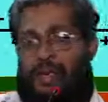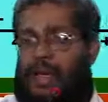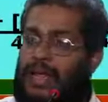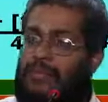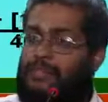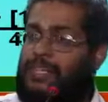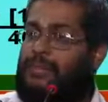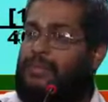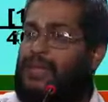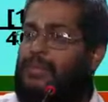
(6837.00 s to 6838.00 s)
Can I proceed
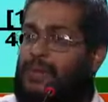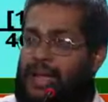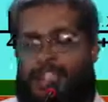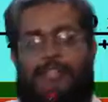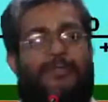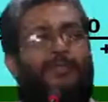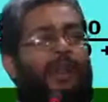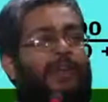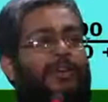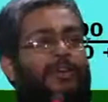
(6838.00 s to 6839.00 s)
above? Next,
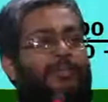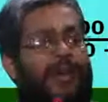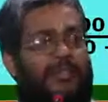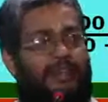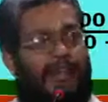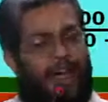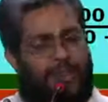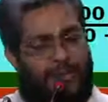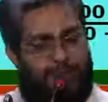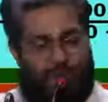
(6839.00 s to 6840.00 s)
point number 2 or 3
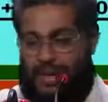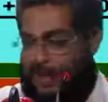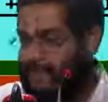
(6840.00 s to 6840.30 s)
or 3.